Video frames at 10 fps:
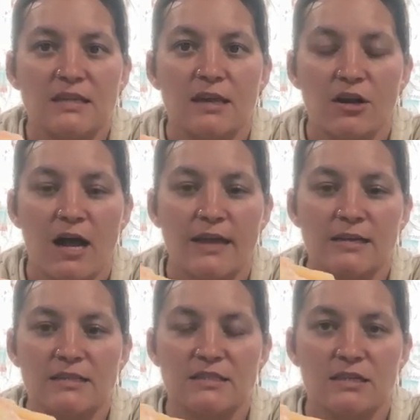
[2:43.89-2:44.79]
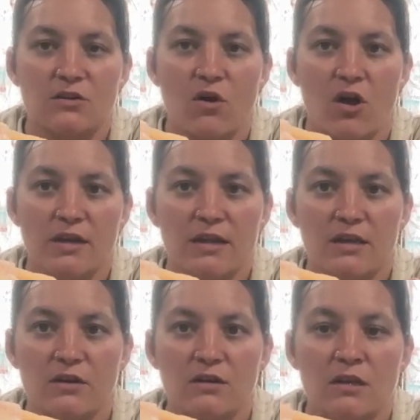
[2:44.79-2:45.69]
that are kind of still on
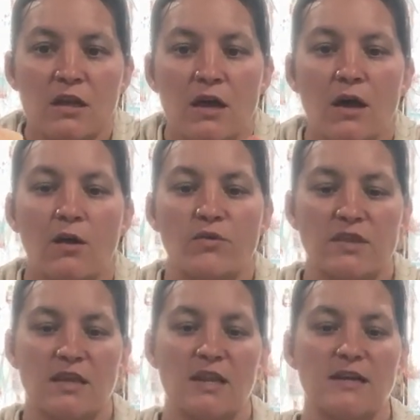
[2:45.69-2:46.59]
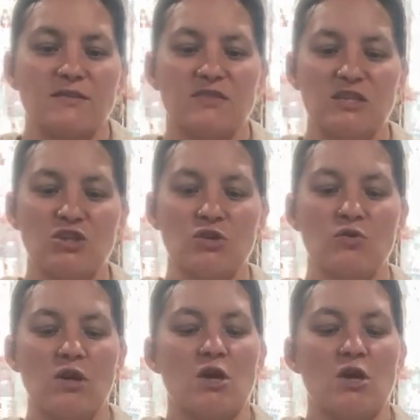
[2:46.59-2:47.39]
here with the connective tissue.